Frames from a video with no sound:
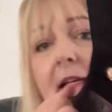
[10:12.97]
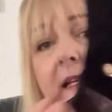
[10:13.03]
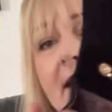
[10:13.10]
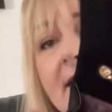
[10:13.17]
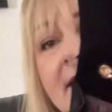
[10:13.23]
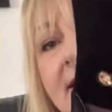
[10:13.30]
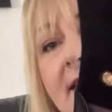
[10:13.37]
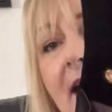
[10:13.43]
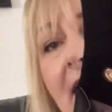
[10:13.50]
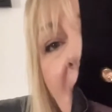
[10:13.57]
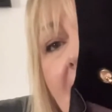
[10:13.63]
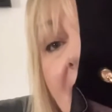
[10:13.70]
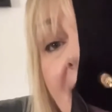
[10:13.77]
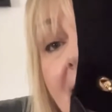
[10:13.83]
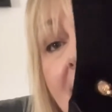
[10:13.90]

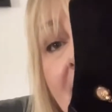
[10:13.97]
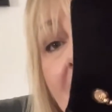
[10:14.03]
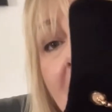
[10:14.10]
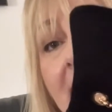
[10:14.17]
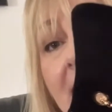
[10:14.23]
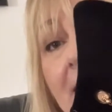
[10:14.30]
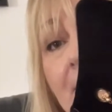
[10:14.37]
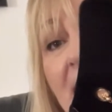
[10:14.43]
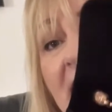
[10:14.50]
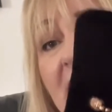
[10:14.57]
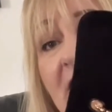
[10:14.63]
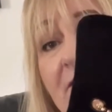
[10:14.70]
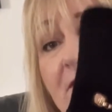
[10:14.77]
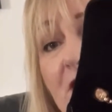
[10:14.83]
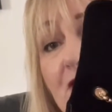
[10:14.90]
inside, big
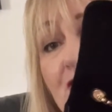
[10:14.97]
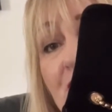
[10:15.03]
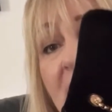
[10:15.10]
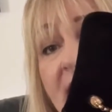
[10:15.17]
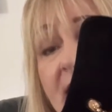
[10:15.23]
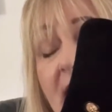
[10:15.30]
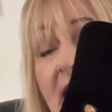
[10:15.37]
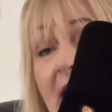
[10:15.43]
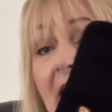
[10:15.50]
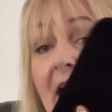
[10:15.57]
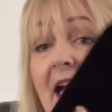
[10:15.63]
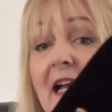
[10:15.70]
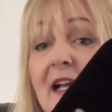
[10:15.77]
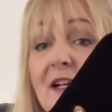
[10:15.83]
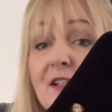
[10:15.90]
enough for a credit
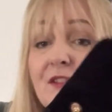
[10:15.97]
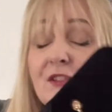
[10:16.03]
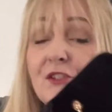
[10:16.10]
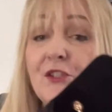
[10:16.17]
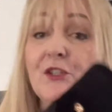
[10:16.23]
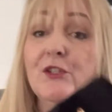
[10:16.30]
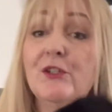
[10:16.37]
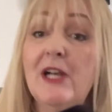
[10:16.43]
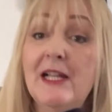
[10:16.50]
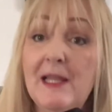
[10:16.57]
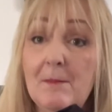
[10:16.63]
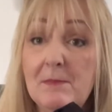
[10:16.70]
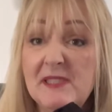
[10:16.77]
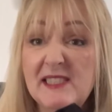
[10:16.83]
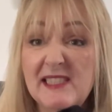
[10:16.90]
card or a
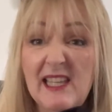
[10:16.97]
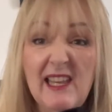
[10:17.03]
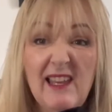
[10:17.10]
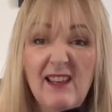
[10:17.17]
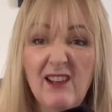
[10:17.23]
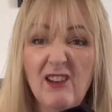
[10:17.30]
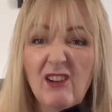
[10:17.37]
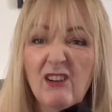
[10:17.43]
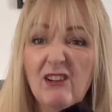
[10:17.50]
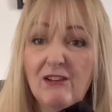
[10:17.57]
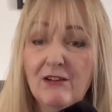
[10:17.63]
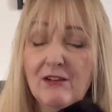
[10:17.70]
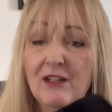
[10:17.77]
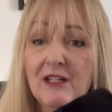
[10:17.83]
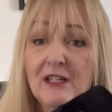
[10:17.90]
lipstick
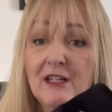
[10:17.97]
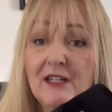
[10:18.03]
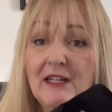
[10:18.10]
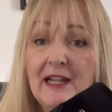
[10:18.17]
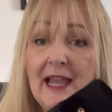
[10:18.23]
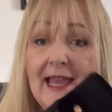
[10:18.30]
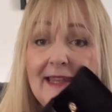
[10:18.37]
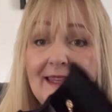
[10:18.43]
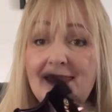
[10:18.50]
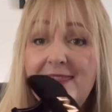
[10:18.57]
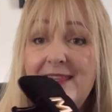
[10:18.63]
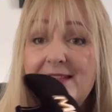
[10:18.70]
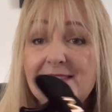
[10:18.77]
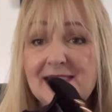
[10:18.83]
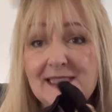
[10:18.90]
or
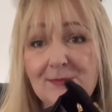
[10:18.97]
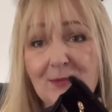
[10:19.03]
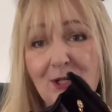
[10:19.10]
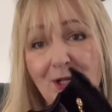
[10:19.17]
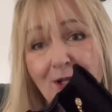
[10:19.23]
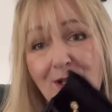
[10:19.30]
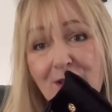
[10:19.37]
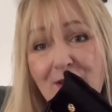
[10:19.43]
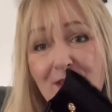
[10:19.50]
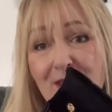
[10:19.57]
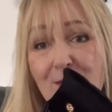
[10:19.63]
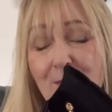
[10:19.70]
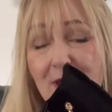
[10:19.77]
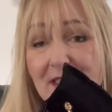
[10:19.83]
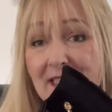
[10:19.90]
anything small that
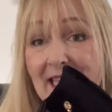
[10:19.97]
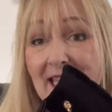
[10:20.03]
you want